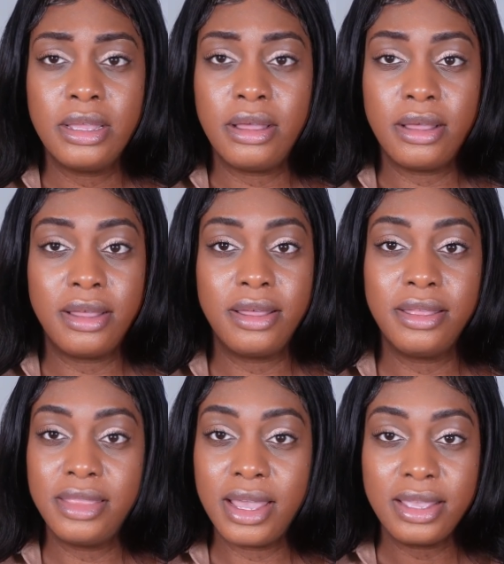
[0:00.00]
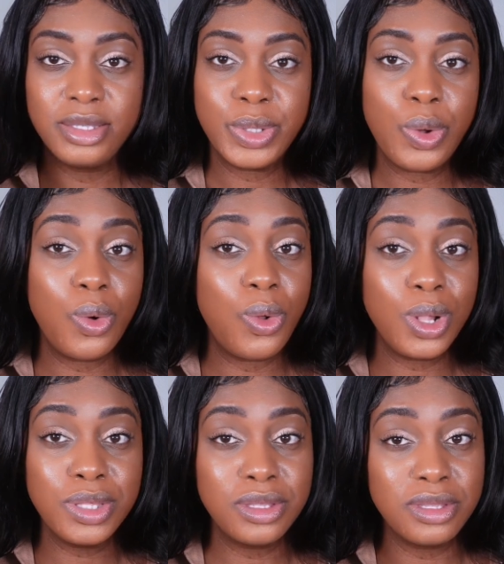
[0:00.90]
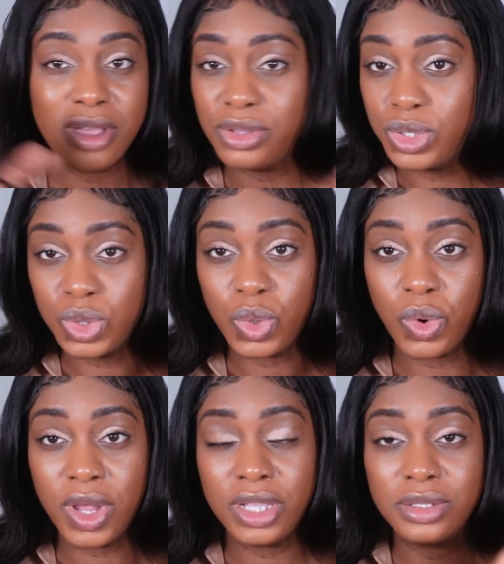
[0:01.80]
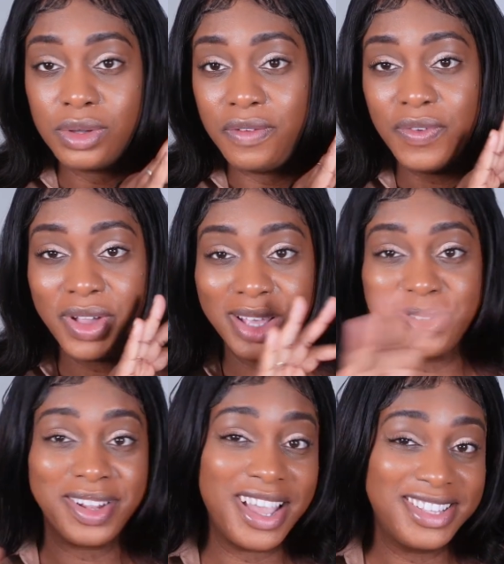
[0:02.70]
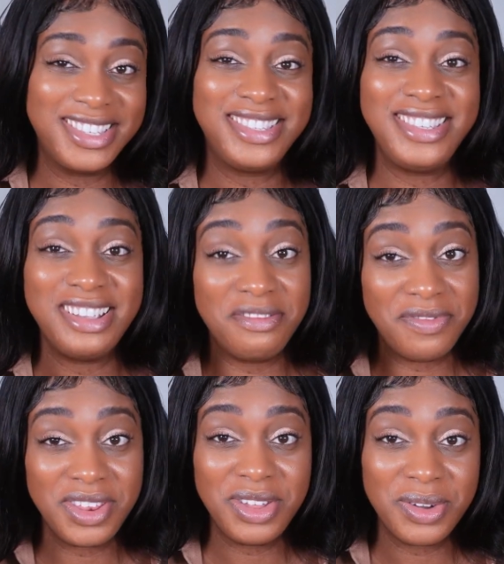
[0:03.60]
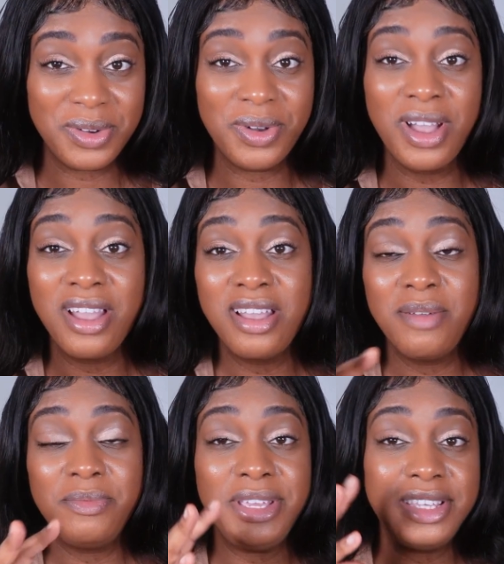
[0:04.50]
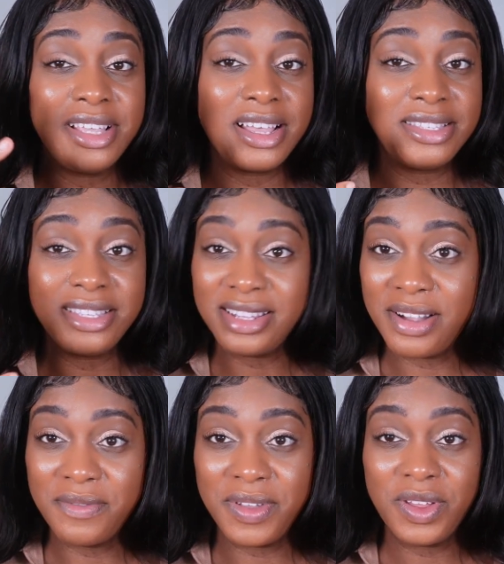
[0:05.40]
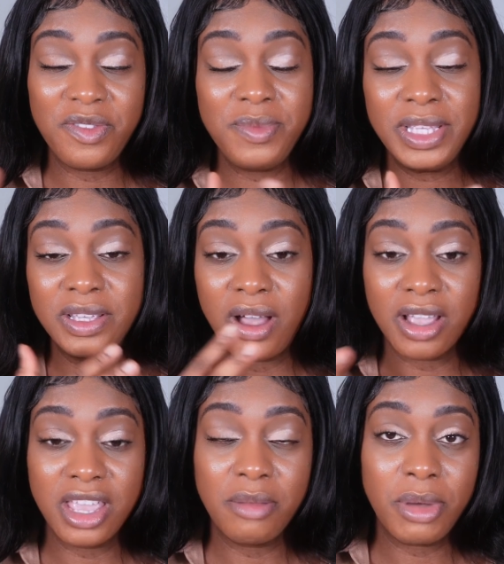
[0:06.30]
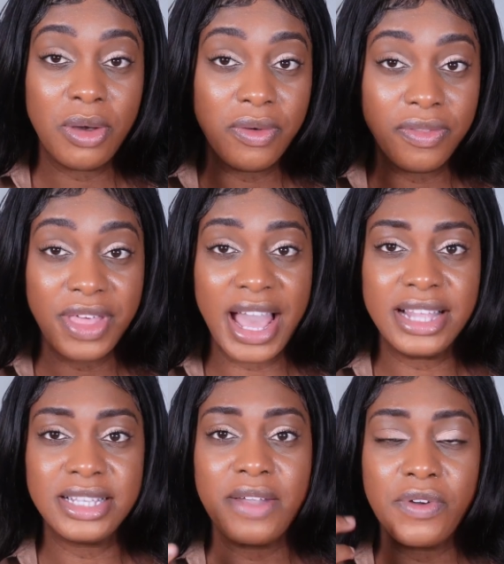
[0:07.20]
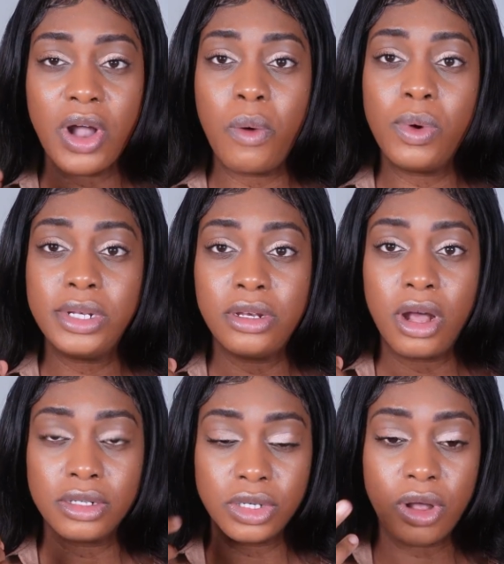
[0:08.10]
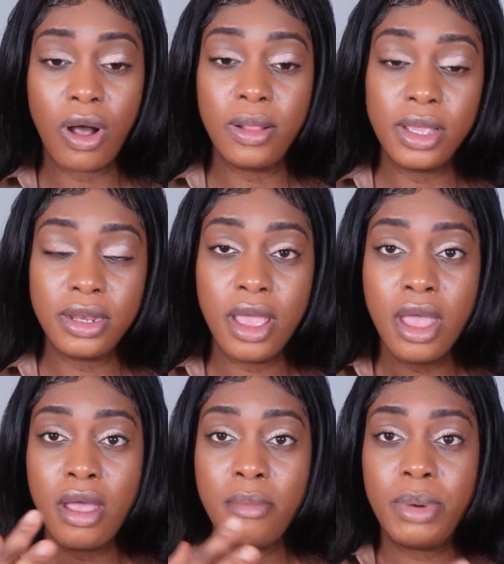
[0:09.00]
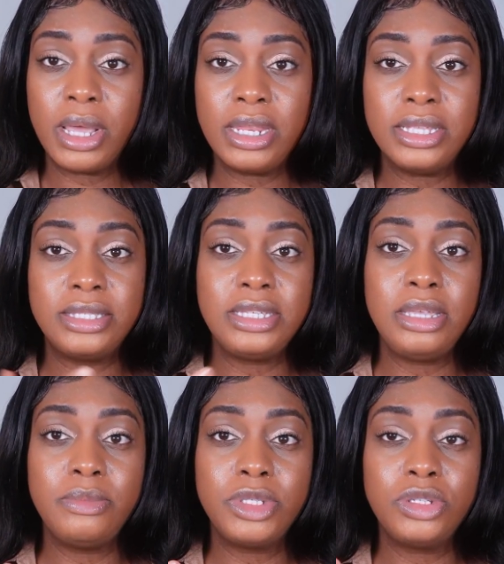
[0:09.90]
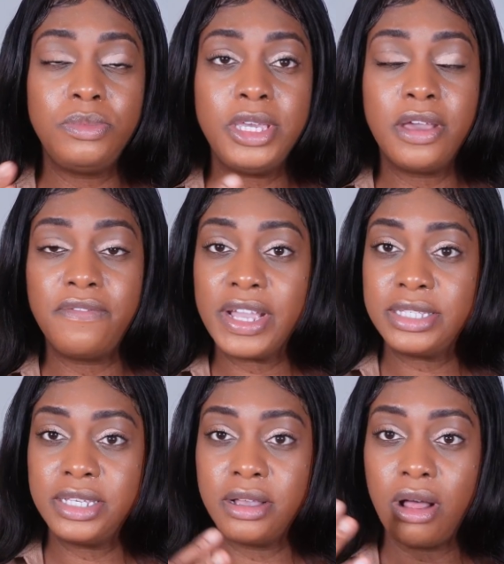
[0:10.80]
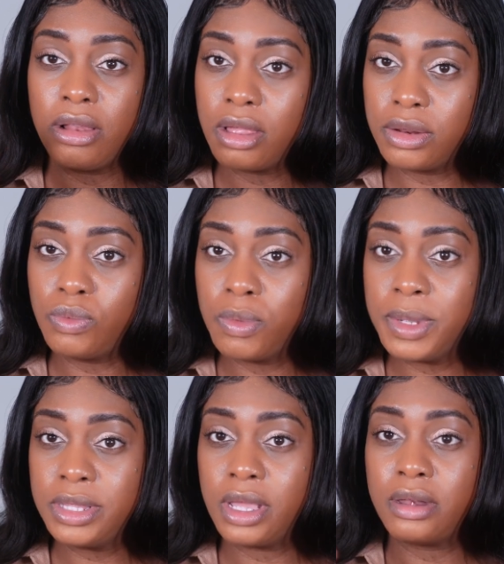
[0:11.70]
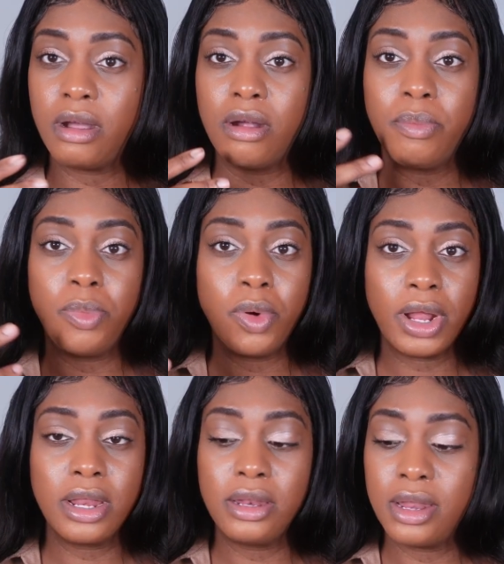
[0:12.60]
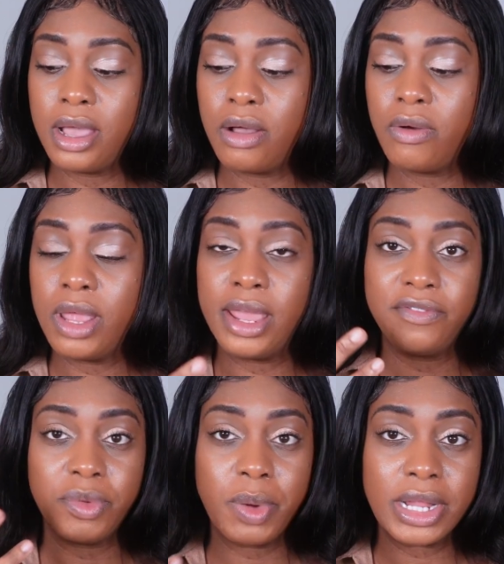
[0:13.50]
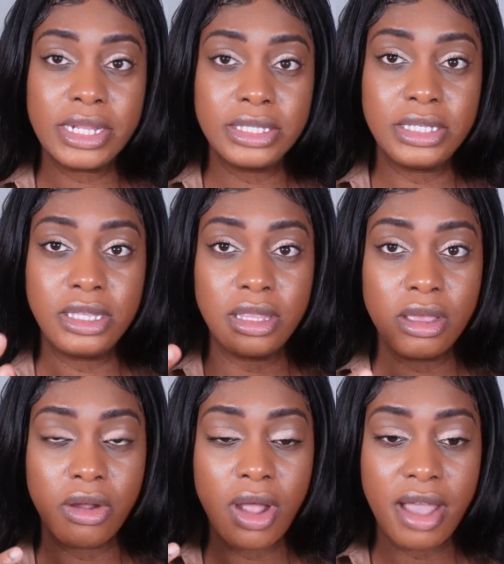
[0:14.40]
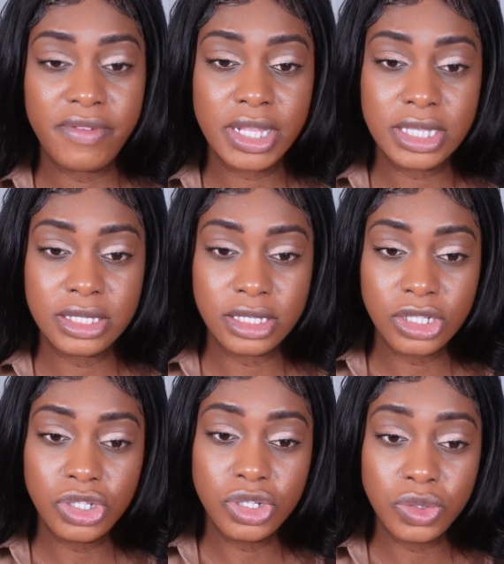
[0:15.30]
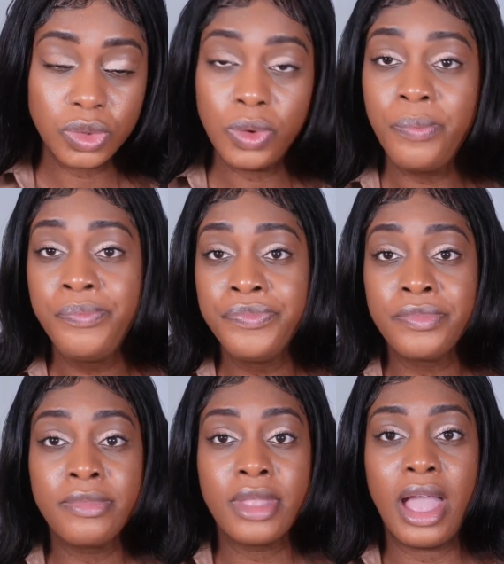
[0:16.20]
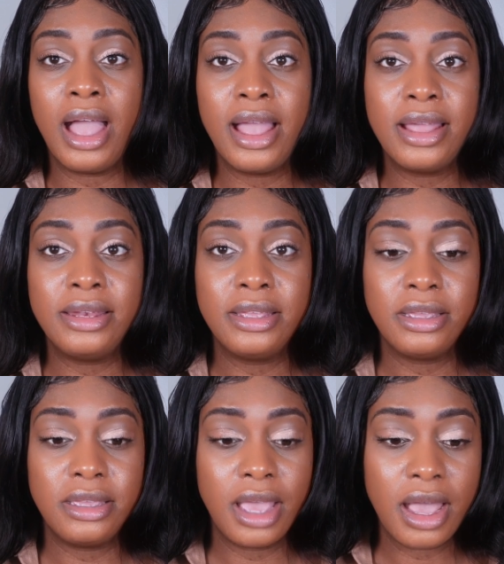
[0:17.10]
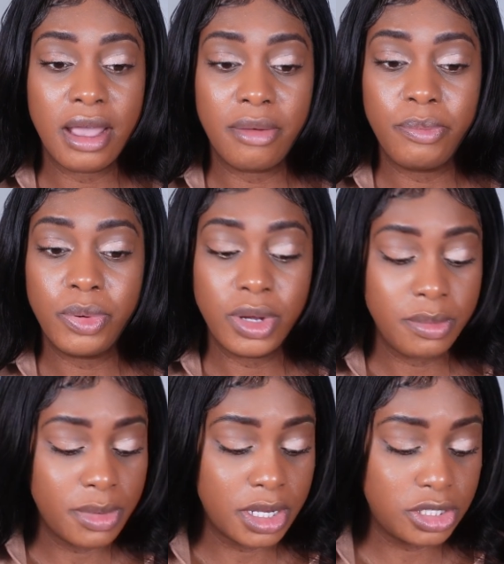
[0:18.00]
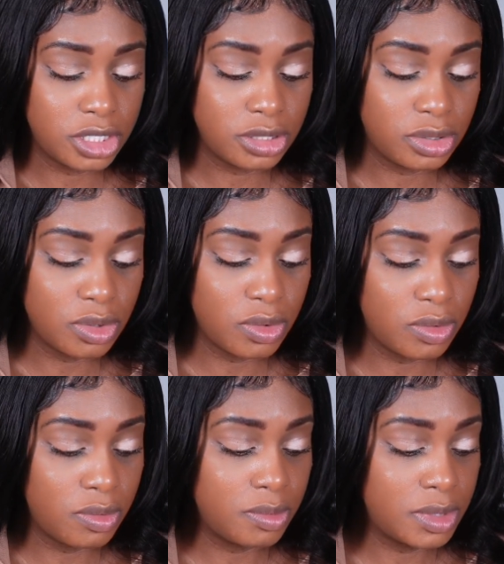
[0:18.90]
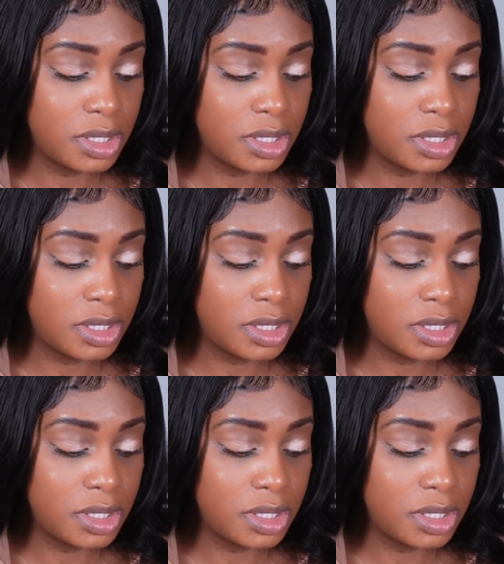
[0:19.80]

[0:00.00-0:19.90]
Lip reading: uh, that is a whole nother story. So if you guys would like to see a video, a sit down video of me talking about that, I forgot what the doctor called it, but it seems to be affecting a lot of women that are pregnant now, and after pregnancy, they are having this issue. And yeah, pretty much so,